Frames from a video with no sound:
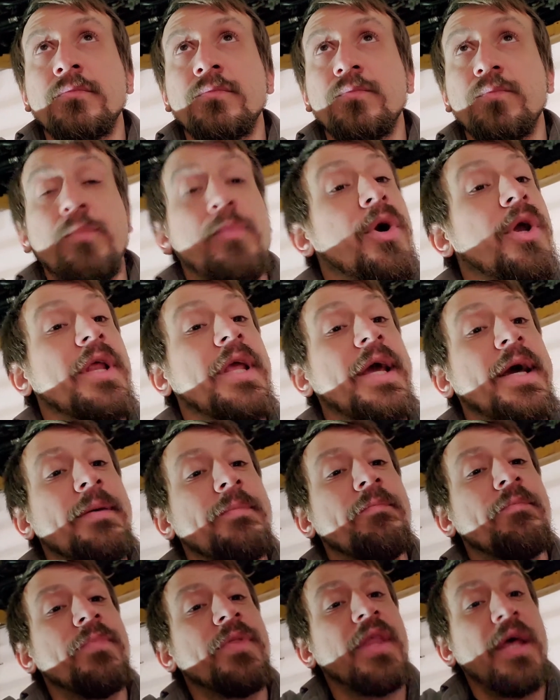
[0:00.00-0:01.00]
But yeah,
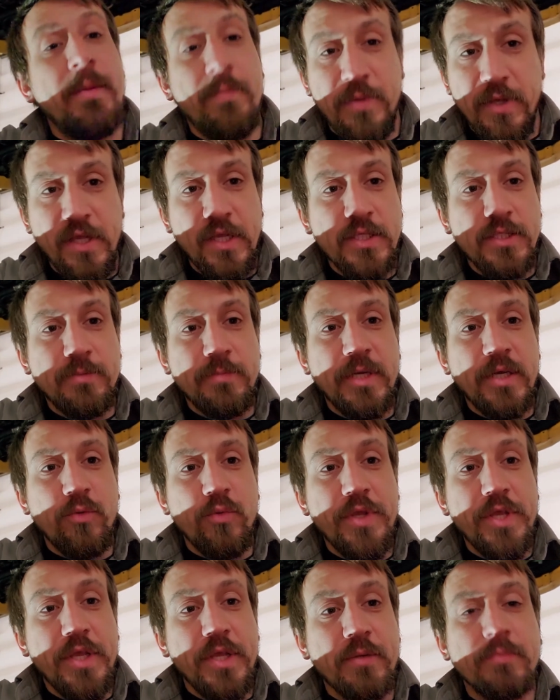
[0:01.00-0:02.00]
that begins my
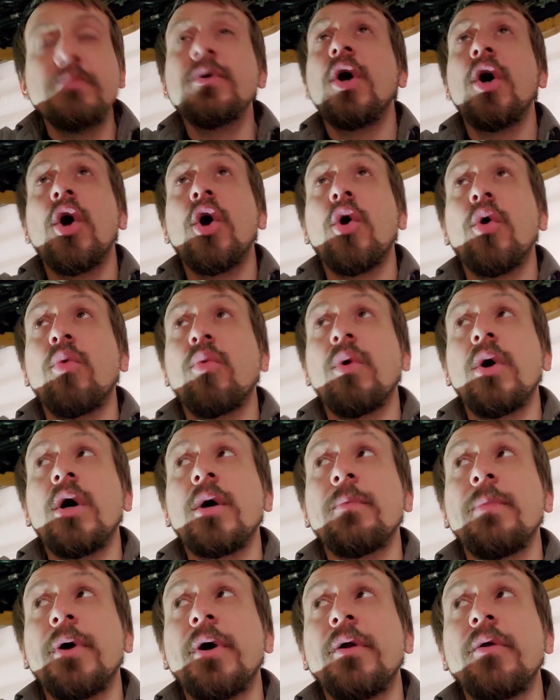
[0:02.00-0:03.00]
week. Wrong
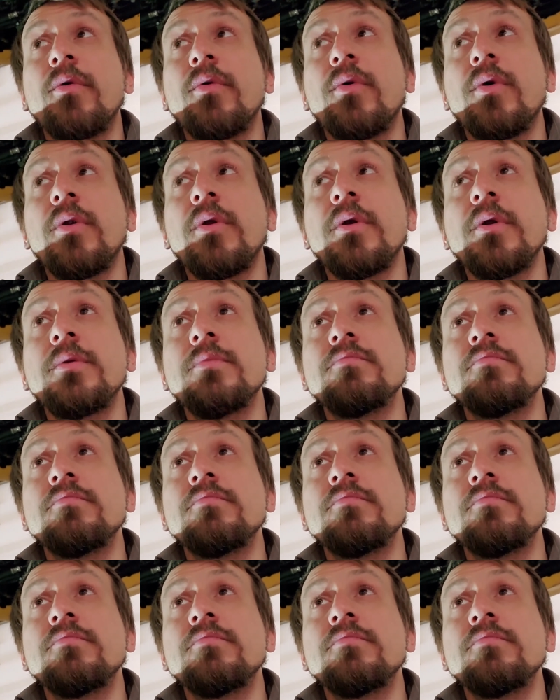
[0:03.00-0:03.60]
part ordered.